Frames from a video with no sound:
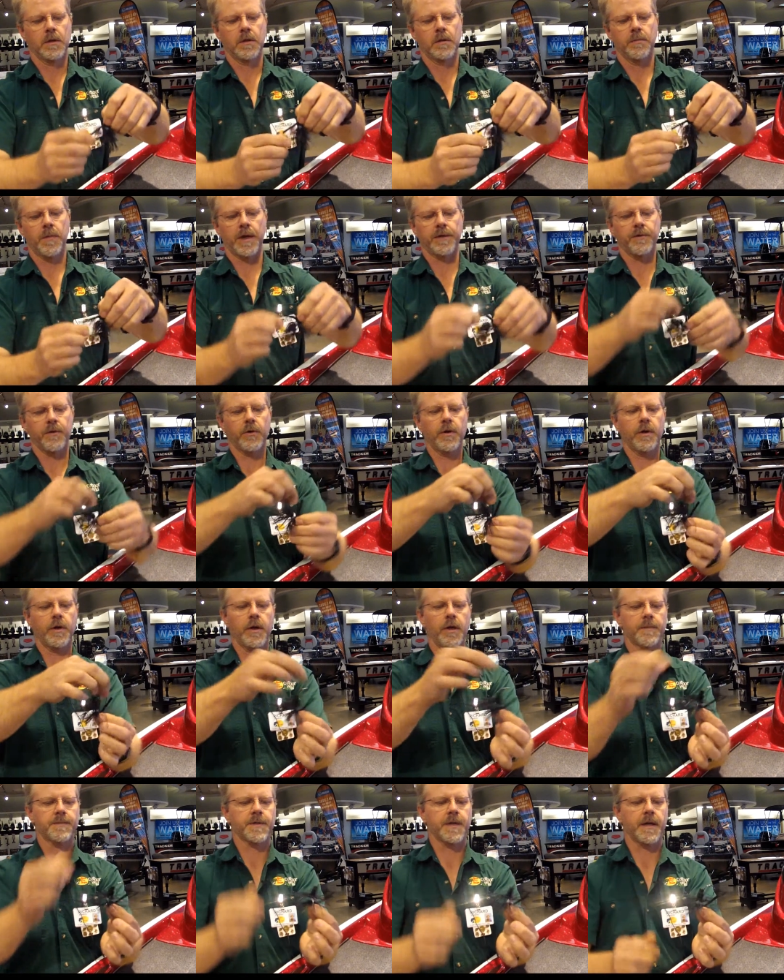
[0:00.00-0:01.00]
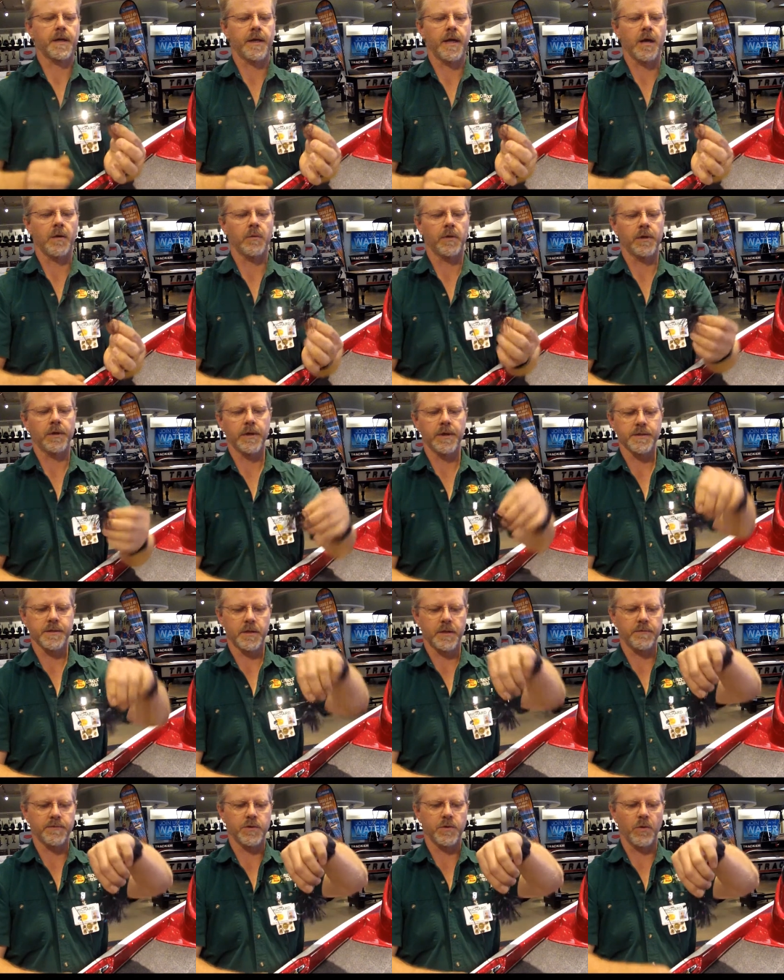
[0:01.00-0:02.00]
by turning it upside down, what it does, it
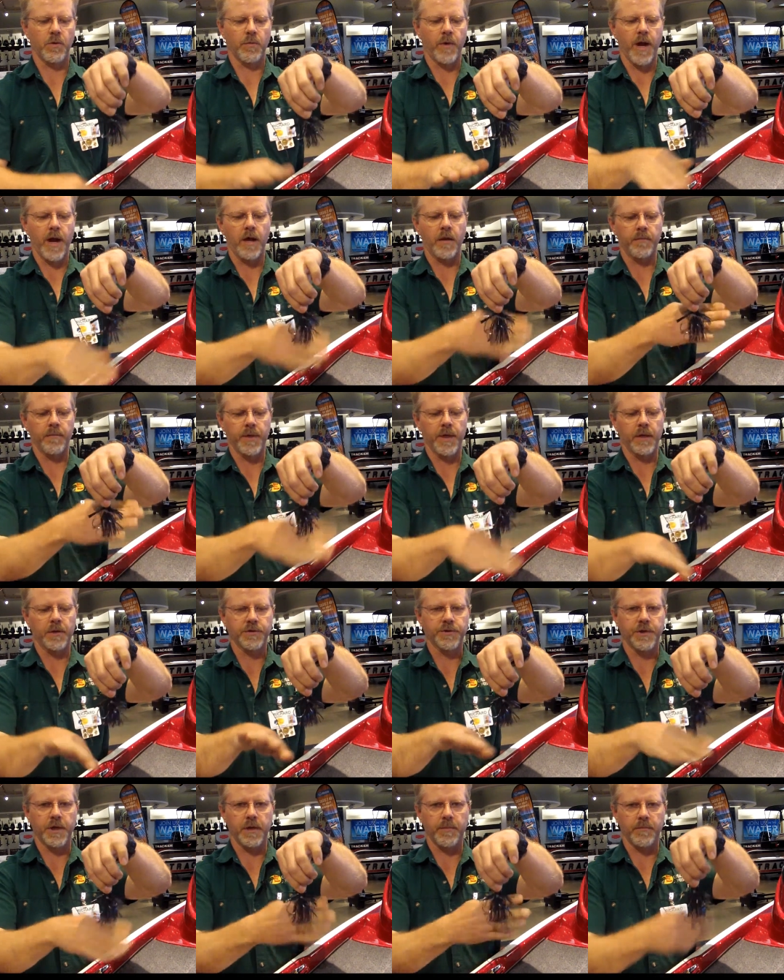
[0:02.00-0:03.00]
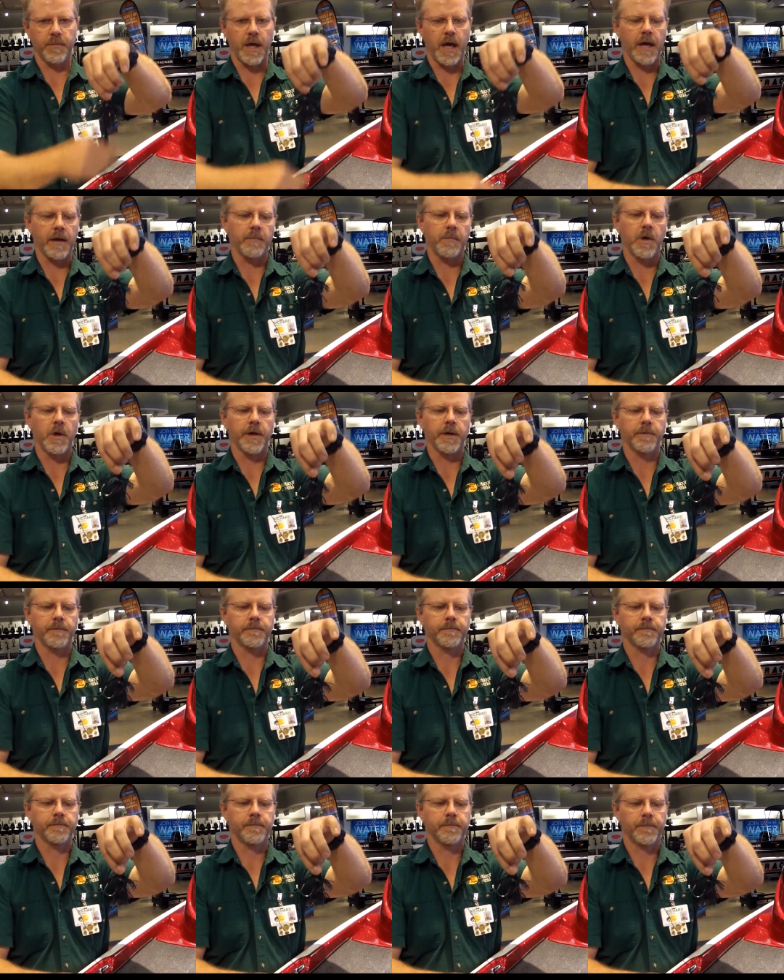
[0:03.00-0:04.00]
gives you a round bell-shaped bottom on it
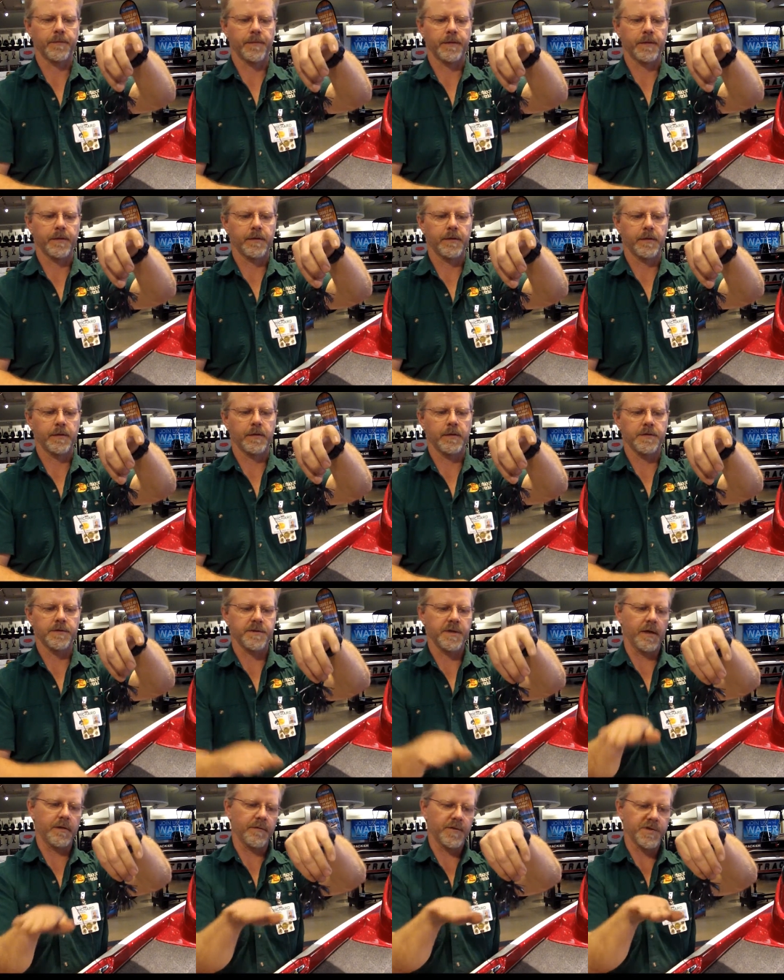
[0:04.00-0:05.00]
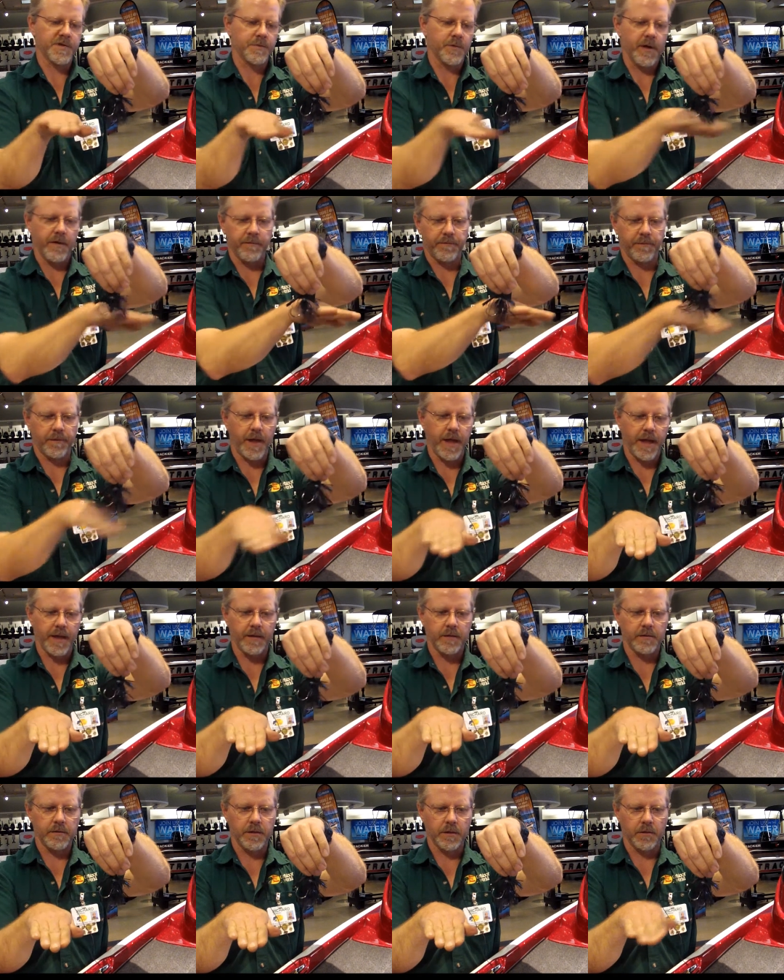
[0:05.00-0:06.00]
instead of a straight flat
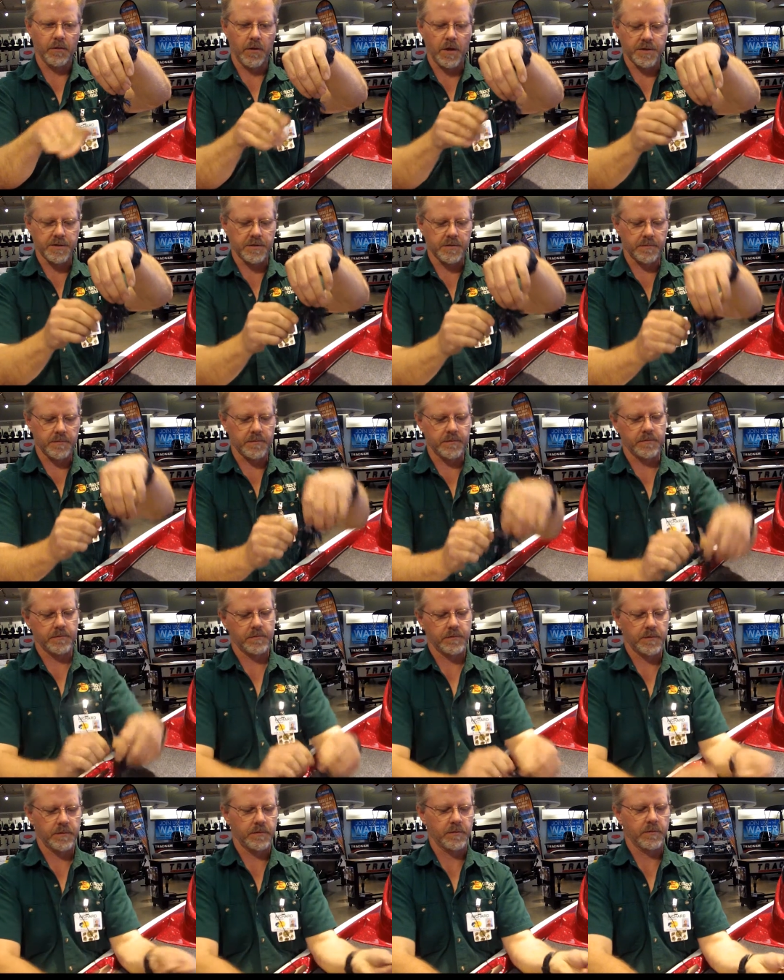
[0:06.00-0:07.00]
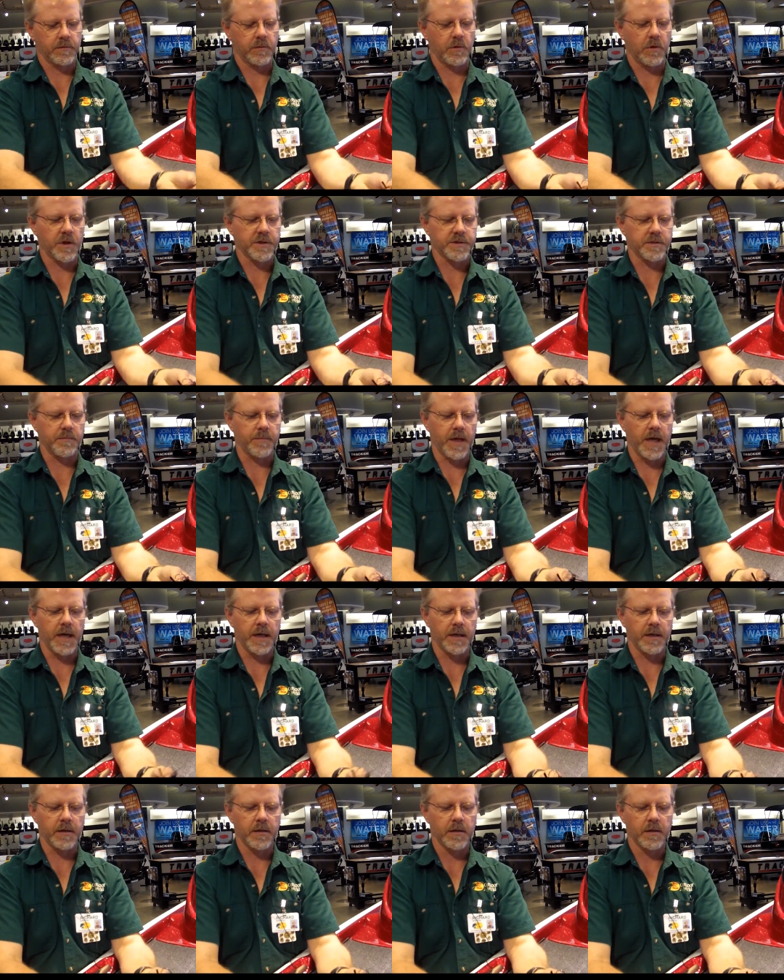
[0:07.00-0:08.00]
across the
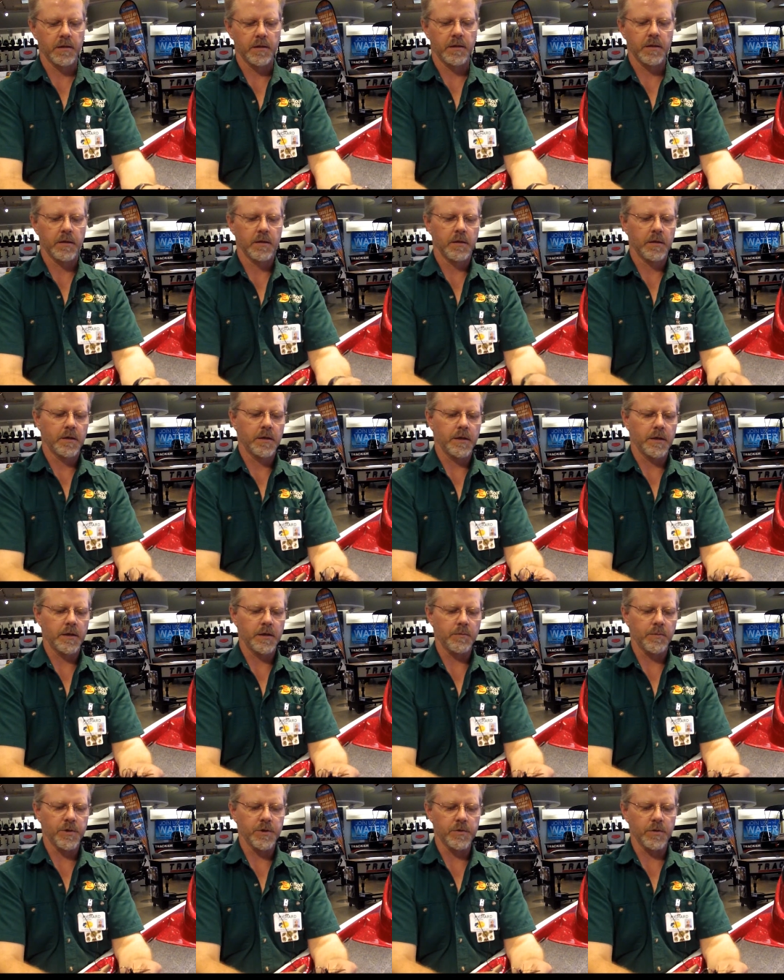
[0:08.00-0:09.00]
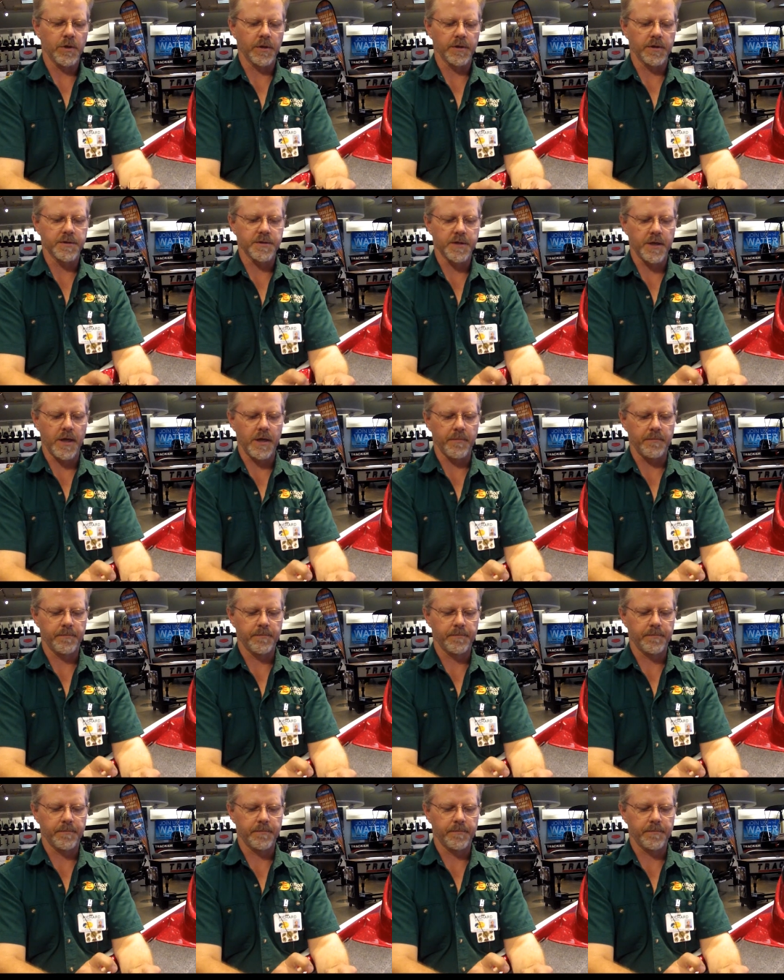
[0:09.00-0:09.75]
body. And then when you hook this up,